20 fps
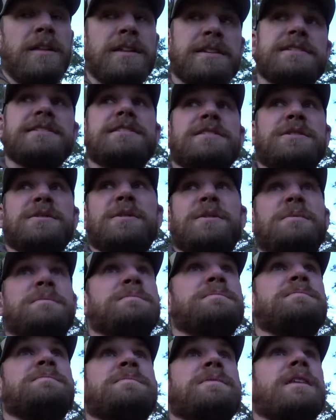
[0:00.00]
This is cool.
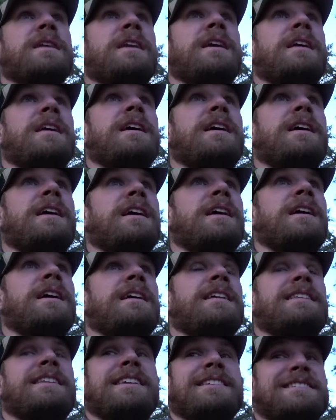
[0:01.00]

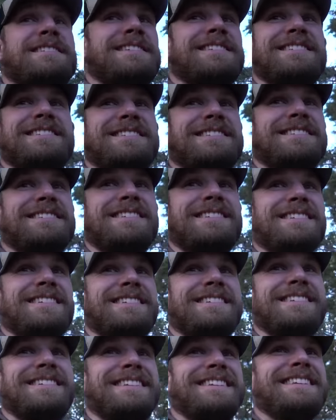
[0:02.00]
This is really